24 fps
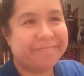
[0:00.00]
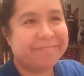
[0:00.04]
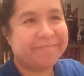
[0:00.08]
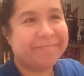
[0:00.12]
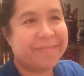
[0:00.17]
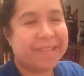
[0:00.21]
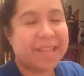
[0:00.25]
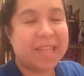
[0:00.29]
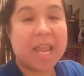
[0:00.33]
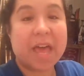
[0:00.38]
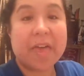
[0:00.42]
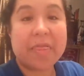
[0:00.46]

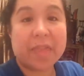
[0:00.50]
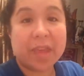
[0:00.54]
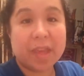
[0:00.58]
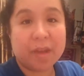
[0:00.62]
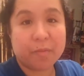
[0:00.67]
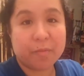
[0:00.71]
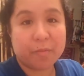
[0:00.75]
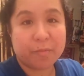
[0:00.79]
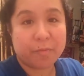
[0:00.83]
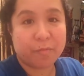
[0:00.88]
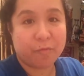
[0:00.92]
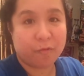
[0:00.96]

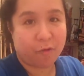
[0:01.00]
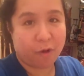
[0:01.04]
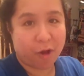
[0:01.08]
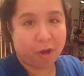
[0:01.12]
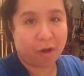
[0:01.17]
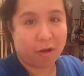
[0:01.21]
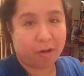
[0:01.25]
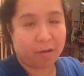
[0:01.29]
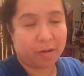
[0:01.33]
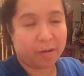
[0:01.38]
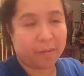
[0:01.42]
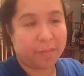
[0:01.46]
Nothing
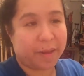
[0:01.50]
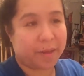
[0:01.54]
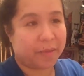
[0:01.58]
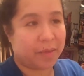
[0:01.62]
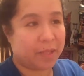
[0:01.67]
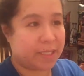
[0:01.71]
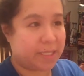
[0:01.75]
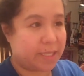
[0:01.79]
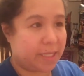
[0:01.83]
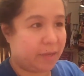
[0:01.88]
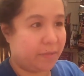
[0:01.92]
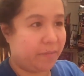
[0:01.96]
wrong about the
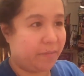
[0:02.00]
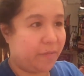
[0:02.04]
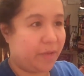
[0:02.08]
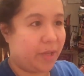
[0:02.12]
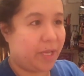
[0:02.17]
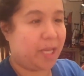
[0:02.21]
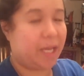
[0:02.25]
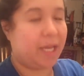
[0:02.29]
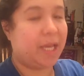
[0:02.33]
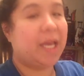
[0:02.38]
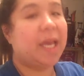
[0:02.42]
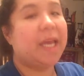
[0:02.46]

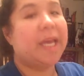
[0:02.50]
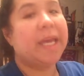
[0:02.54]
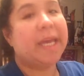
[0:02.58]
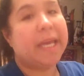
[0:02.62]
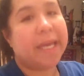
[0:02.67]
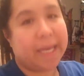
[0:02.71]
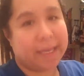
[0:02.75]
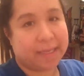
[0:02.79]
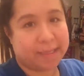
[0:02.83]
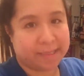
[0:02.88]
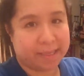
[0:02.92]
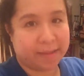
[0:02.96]
DMV
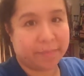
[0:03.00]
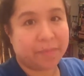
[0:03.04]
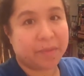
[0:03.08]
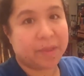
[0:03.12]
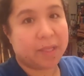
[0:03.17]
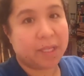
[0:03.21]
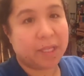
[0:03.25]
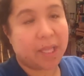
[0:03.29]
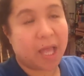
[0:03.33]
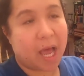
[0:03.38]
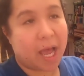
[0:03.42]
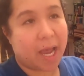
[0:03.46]
except
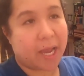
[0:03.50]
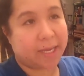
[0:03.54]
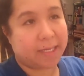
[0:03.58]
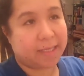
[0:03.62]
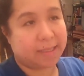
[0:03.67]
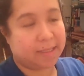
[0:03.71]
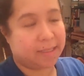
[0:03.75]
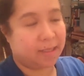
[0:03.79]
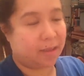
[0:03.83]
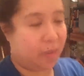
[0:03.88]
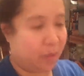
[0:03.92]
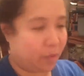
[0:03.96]
the
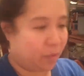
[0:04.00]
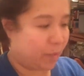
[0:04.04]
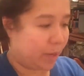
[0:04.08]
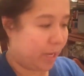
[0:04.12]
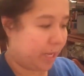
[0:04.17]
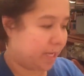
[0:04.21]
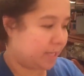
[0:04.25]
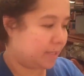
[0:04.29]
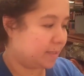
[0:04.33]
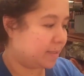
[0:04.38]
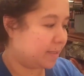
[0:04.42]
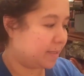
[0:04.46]
lines and the
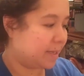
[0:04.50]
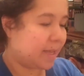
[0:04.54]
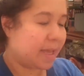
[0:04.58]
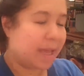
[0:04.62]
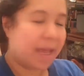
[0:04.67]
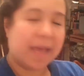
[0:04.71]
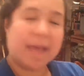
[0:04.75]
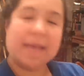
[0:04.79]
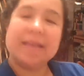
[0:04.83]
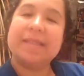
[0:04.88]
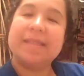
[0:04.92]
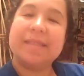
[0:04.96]
wait.
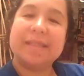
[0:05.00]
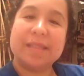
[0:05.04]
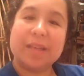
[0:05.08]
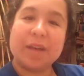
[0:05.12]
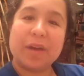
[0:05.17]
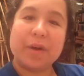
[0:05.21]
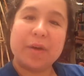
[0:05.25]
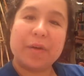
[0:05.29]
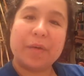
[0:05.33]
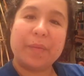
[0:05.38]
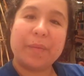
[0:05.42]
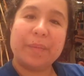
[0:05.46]

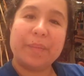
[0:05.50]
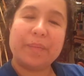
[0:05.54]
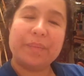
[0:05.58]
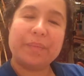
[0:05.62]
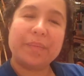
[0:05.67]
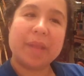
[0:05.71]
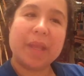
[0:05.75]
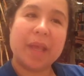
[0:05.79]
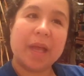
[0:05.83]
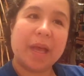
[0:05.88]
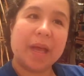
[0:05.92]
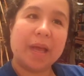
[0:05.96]
So
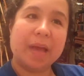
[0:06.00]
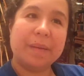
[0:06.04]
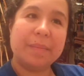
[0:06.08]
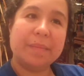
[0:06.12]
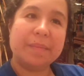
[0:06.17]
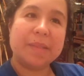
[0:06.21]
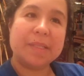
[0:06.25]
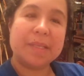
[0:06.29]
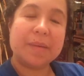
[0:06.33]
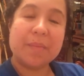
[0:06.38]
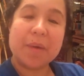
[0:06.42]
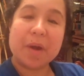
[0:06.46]

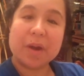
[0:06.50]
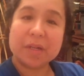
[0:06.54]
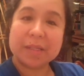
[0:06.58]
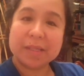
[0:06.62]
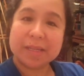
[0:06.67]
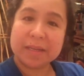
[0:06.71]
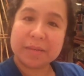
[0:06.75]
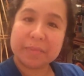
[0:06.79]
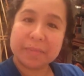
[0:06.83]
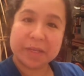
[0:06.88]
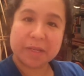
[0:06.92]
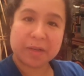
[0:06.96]
tomorrow's
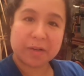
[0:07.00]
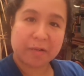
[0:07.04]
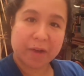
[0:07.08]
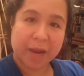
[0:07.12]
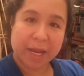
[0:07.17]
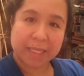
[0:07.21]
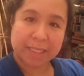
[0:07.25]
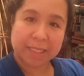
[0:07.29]
going to be a great